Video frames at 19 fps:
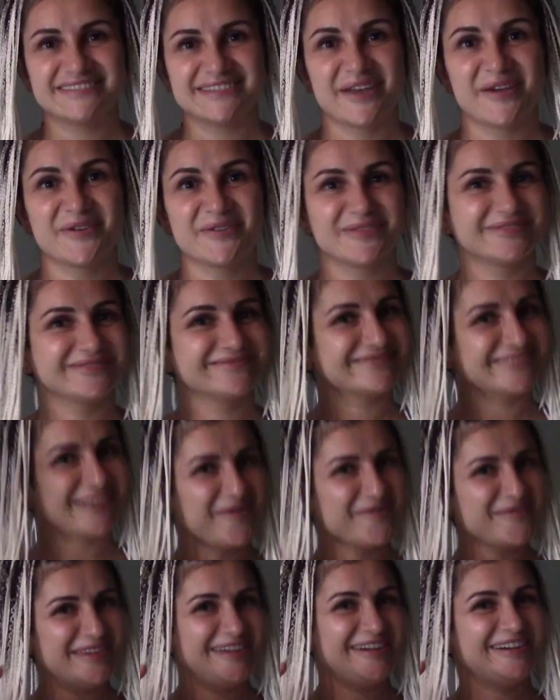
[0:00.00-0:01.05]
so come
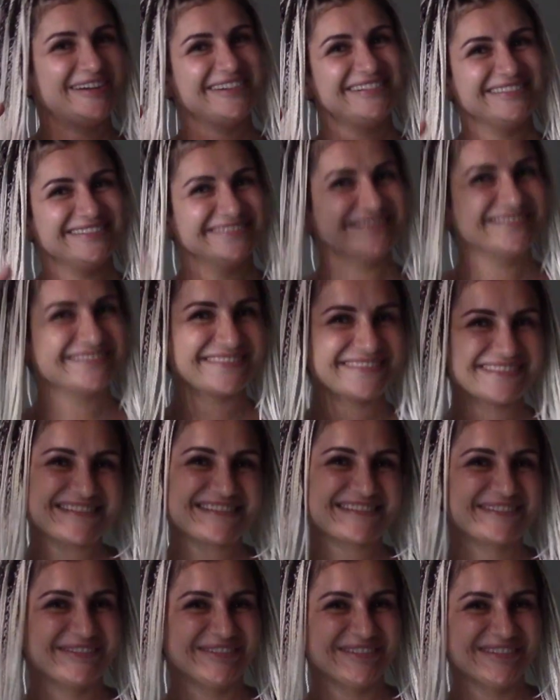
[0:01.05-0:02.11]
here, it's
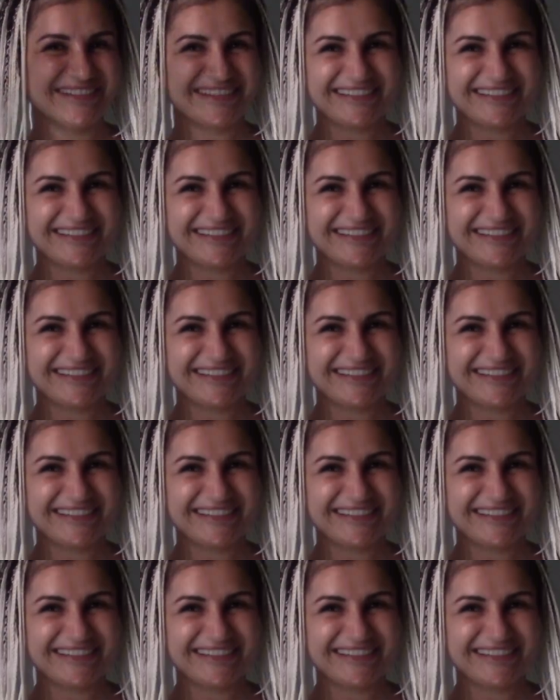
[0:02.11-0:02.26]
cool.